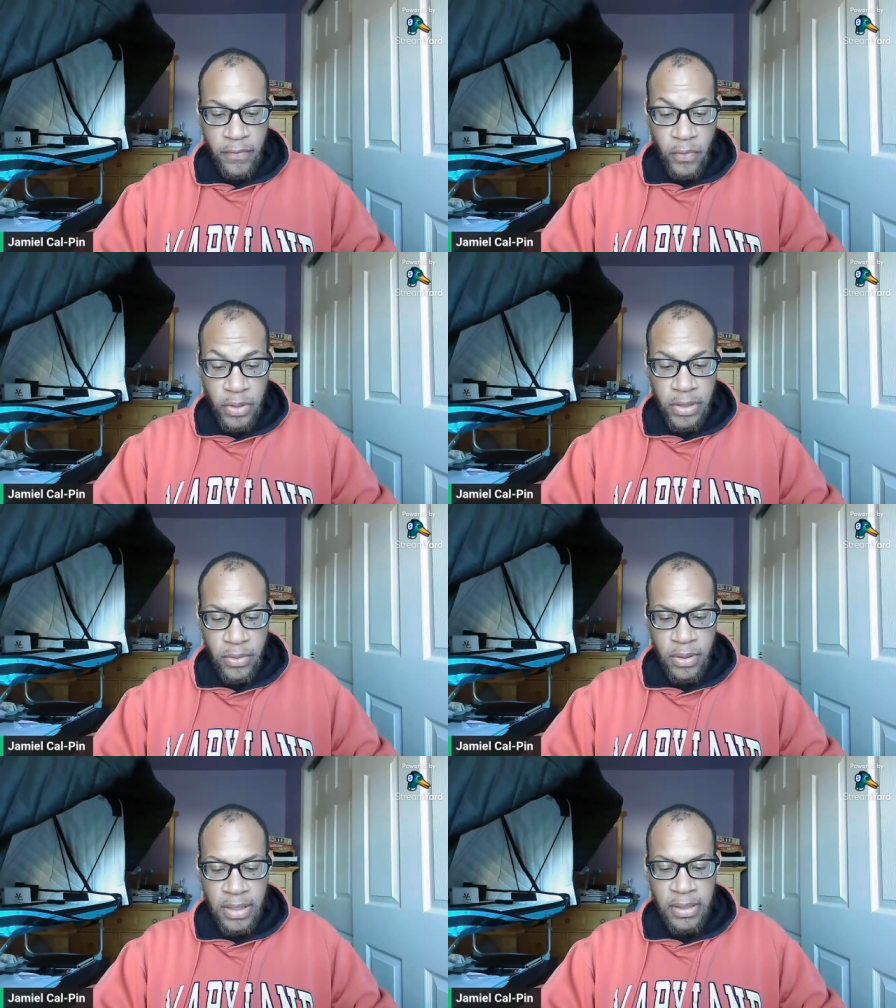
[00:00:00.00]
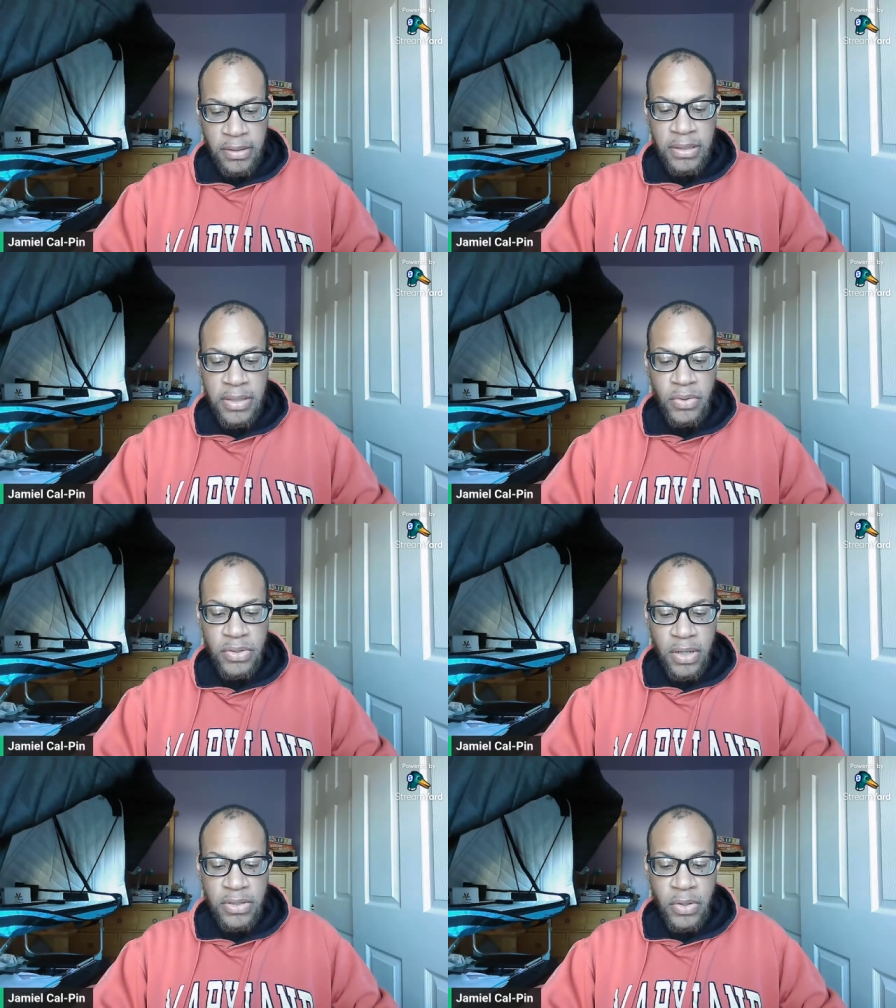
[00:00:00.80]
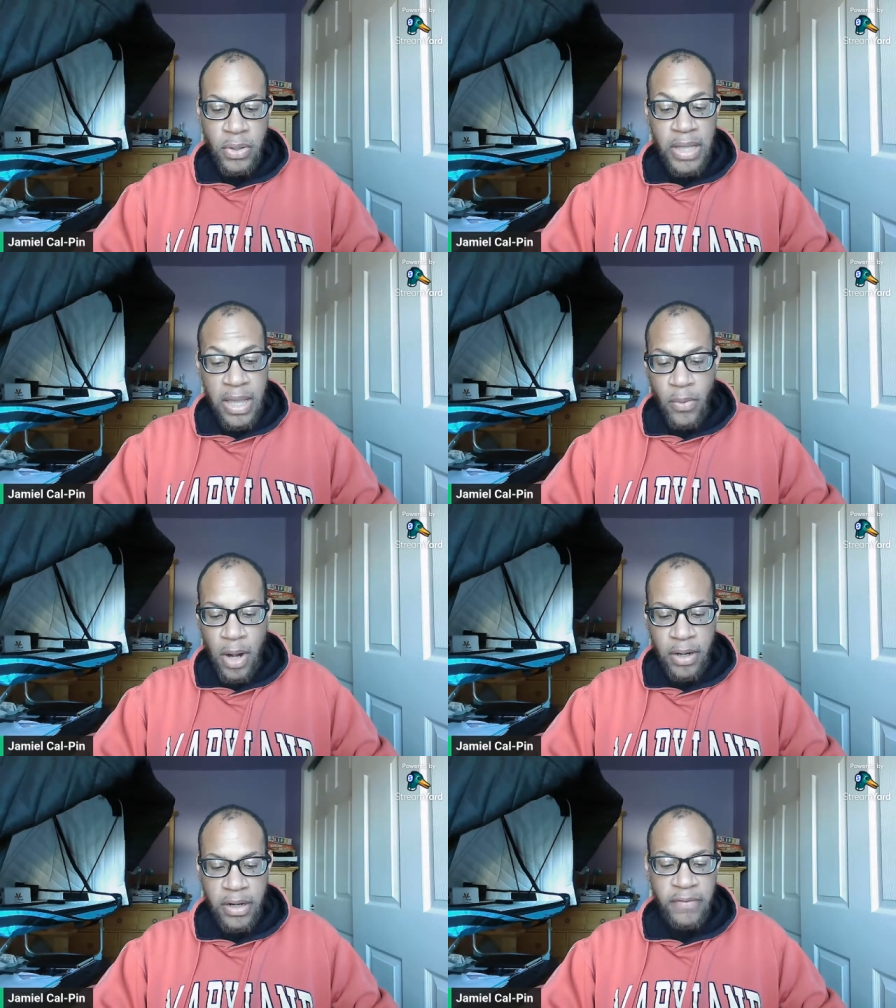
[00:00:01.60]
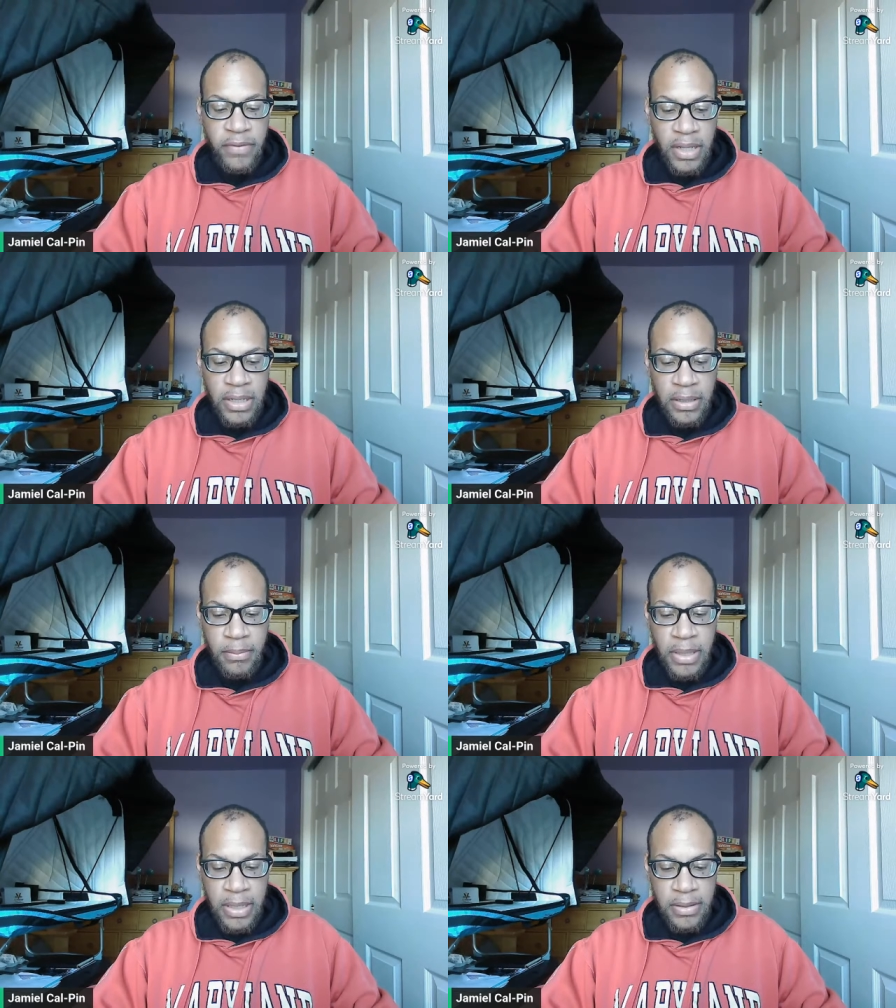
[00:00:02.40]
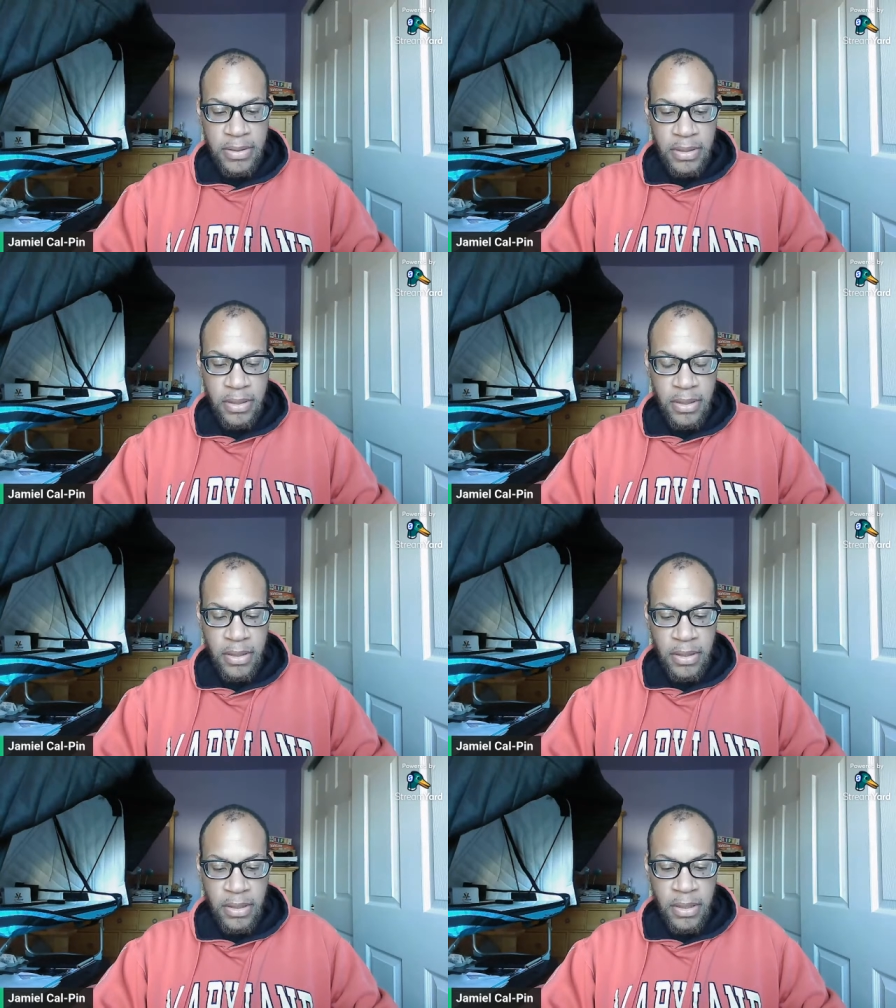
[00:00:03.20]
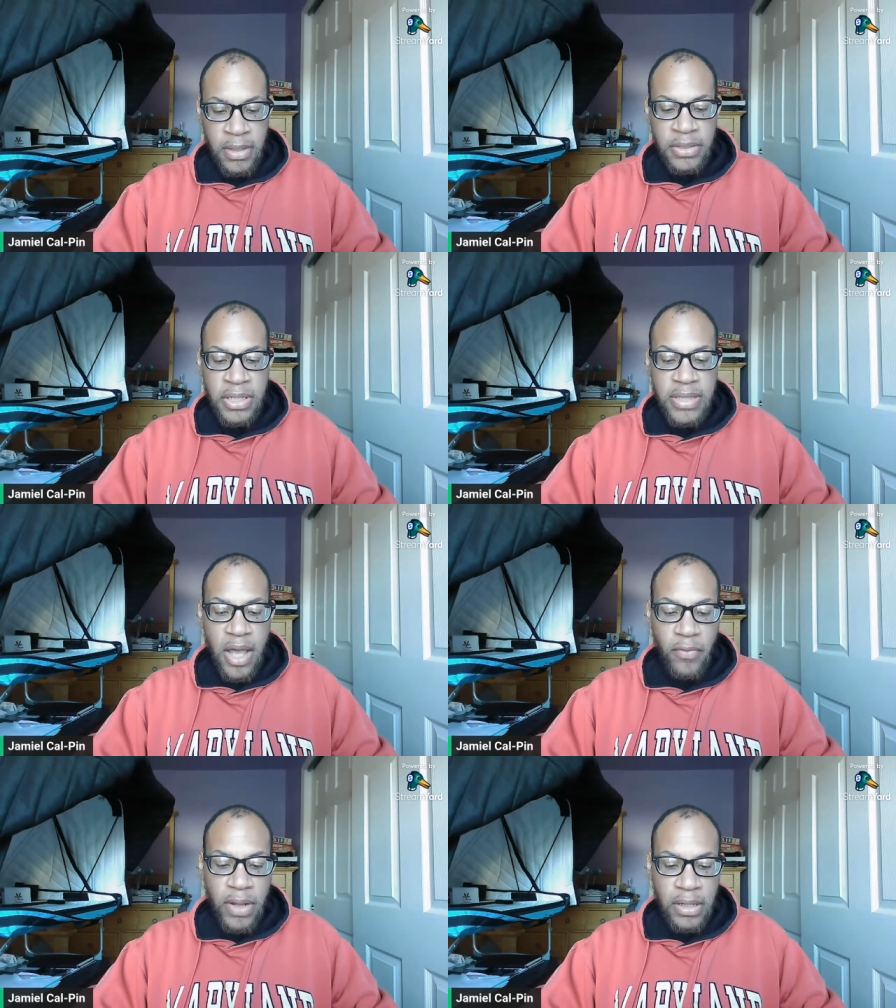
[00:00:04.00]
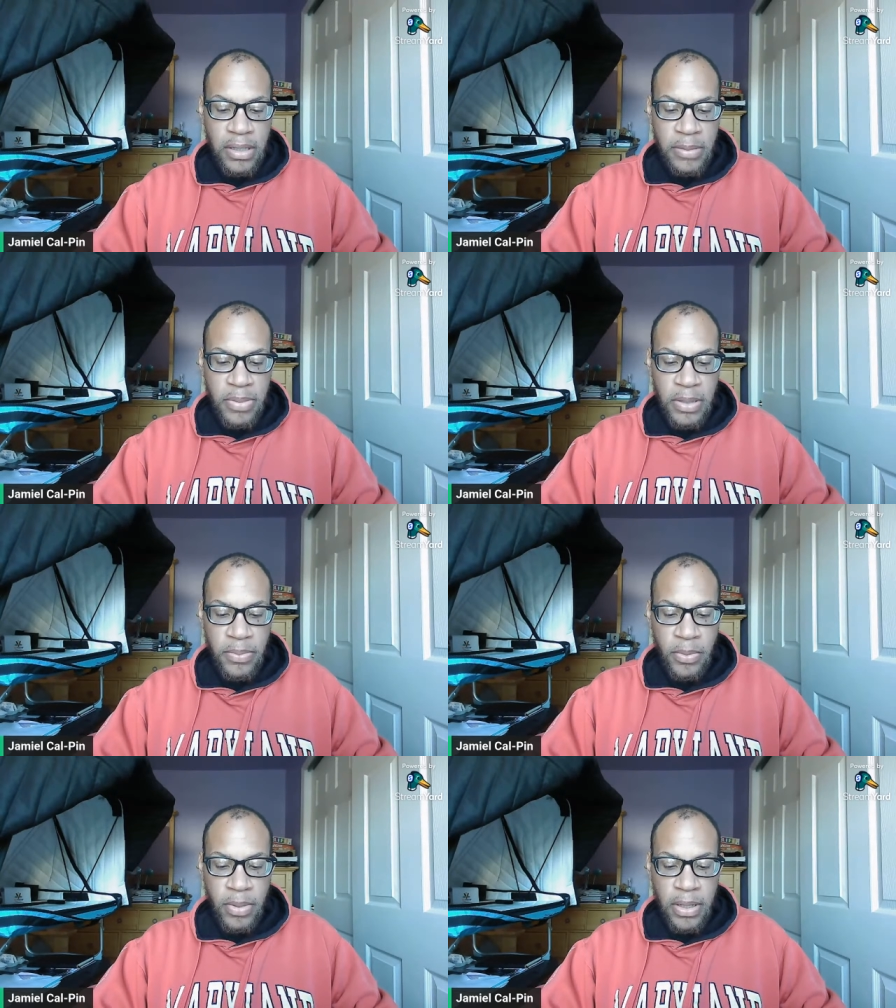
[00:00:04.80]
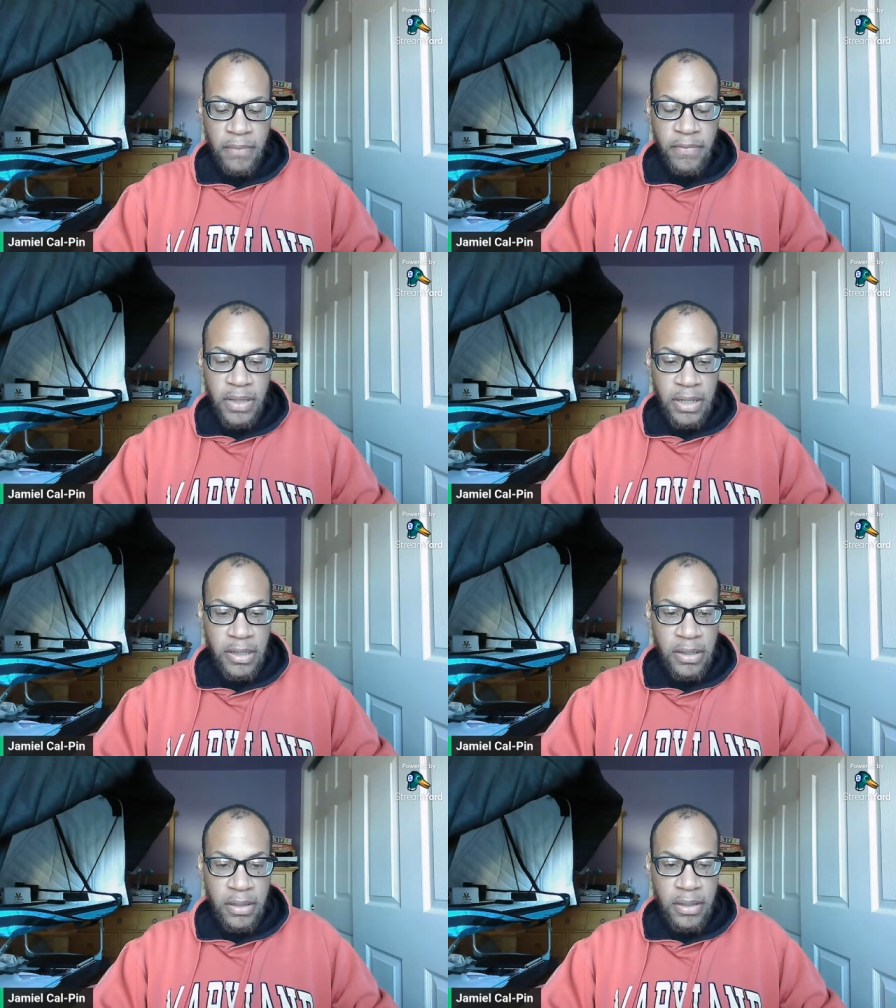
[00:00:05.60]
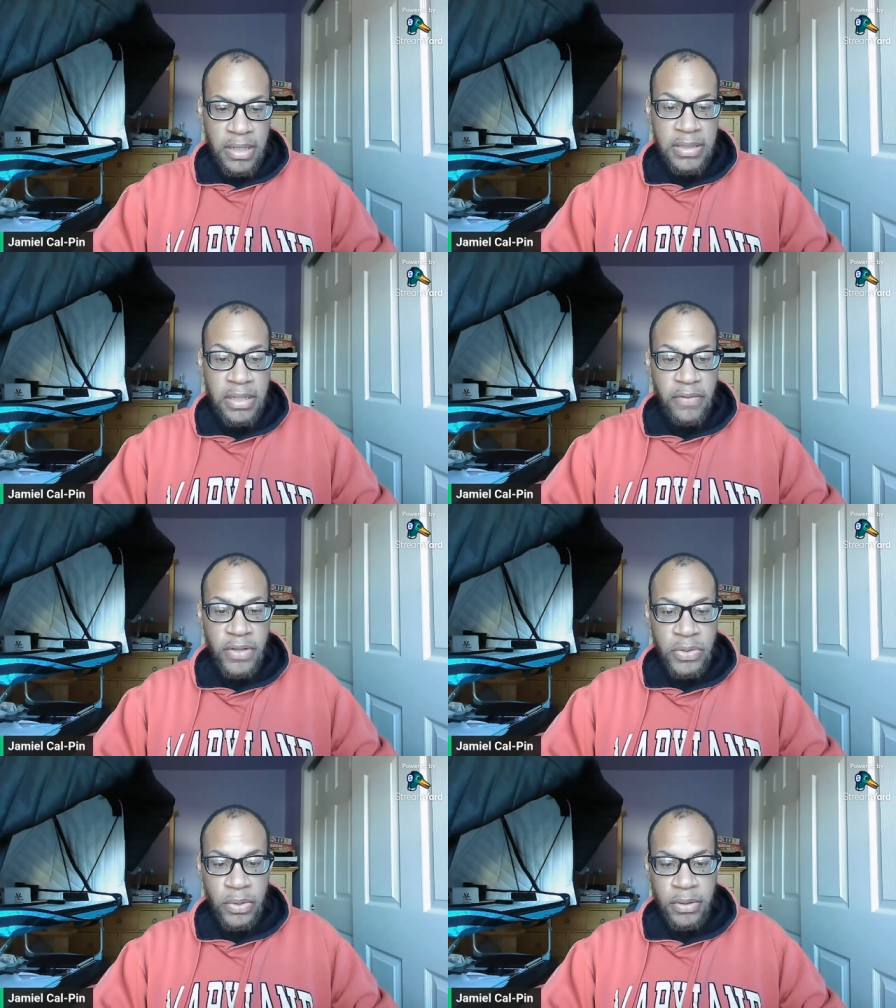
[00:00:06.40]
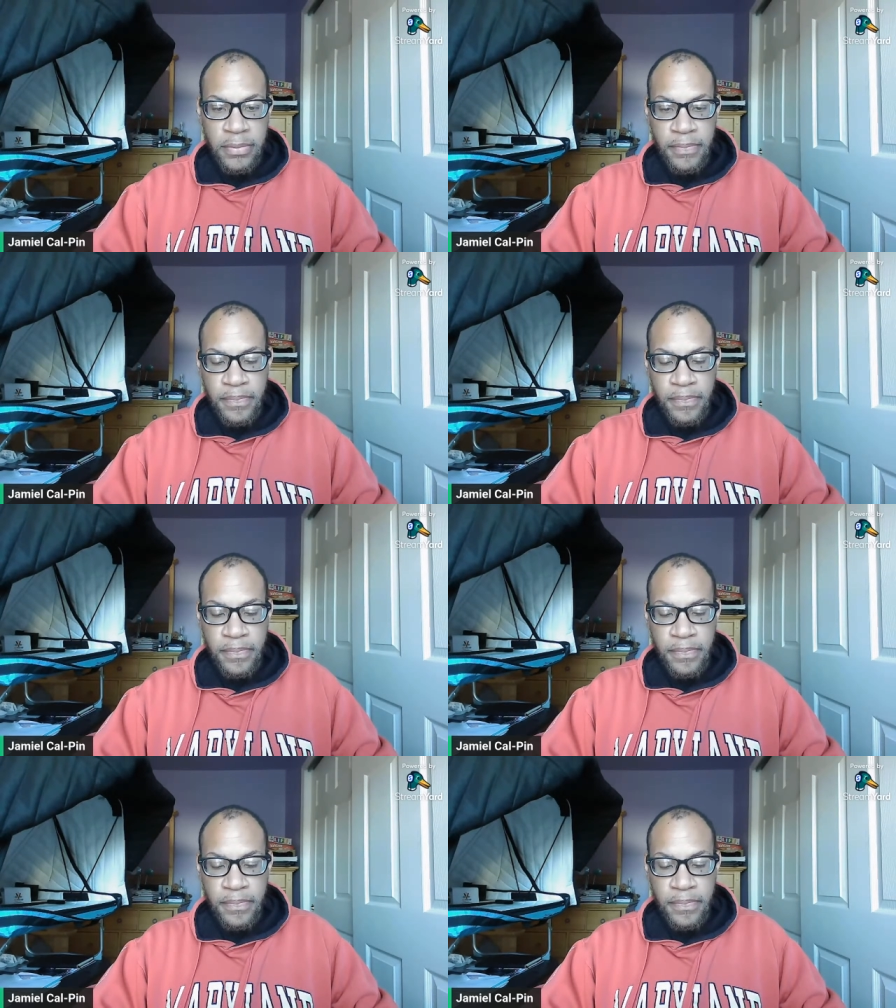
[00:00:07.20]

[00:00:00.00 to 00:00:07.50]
for you, the needle starts going haywire and flooding begins. Just how readily people become flooded is individual.